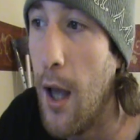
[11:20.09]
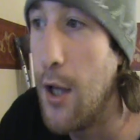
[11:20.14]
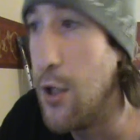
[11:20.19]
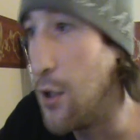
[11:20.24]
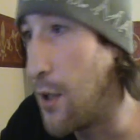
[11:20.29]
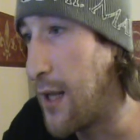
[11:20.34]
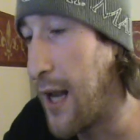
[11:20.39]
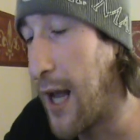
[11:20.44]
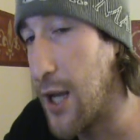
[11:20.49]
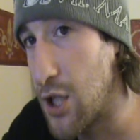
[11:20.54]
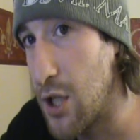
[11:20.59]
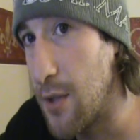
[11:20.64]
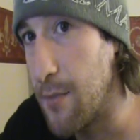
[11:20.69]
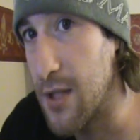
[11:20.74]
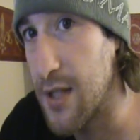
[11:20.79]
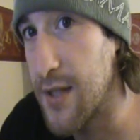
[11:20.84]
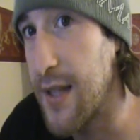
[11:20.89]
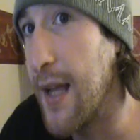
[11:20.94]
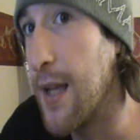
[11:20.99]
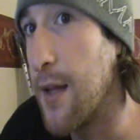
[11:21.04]
You can actually
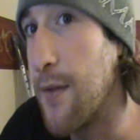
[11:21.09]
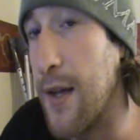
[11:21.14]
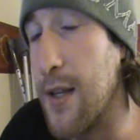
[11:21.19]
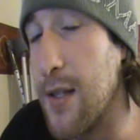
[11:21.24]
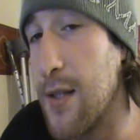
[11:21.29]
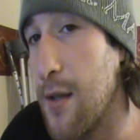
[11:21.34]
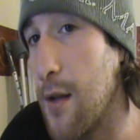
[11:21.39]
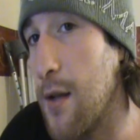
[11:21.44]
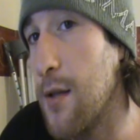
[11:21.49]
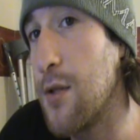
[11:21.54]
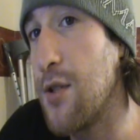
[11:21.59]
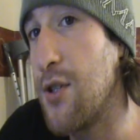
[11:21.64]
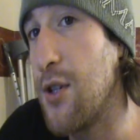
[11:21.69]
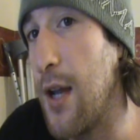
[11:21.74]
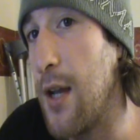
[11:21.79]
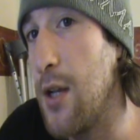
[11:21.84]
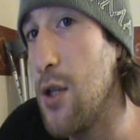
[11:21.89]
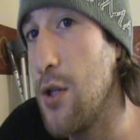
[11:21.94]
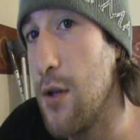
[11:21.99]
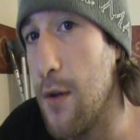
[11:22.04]
mistake that stance
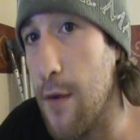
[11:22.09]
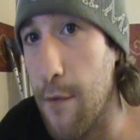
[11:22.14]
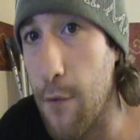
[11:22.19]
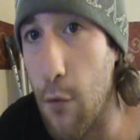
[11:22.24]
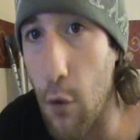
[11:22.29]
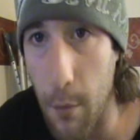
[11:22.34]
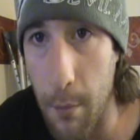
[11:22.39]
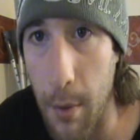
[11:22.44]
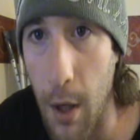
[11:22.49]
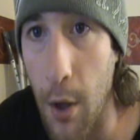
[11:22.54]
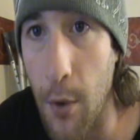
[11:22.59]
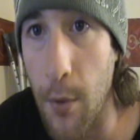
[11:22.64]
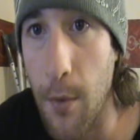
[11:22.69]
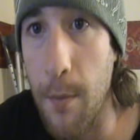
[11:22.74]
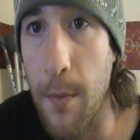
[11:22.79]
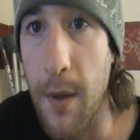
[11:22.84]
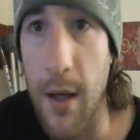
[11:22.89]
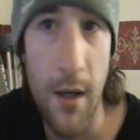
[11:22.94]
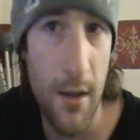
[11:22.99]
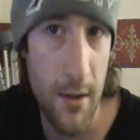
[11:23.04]
change for a blow
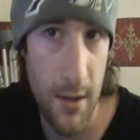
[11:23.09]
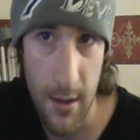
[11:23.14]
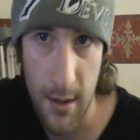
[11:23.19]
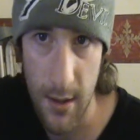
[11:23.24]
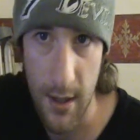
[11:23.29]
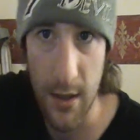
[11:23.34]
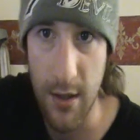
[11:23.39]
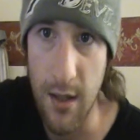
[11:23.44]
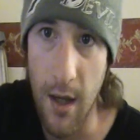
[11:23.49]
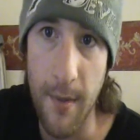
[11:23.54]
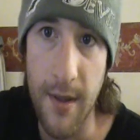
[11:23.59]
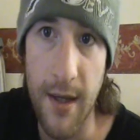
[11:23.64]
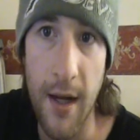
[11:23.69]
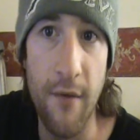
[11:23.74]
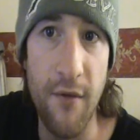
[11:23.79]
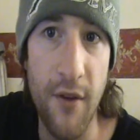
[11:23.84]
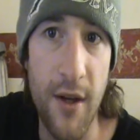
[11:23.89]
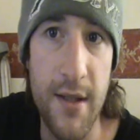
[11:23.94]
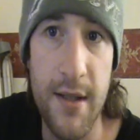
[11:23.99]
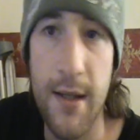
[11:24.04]
because it's coming
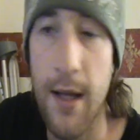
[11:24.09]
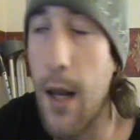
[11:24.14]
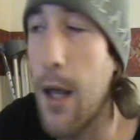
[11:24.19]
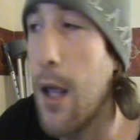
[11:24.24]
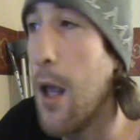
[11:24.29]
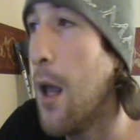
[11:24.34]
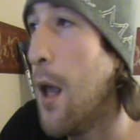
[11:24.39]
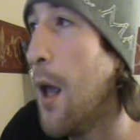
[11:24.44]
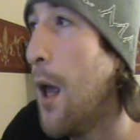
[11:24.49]
down vertically.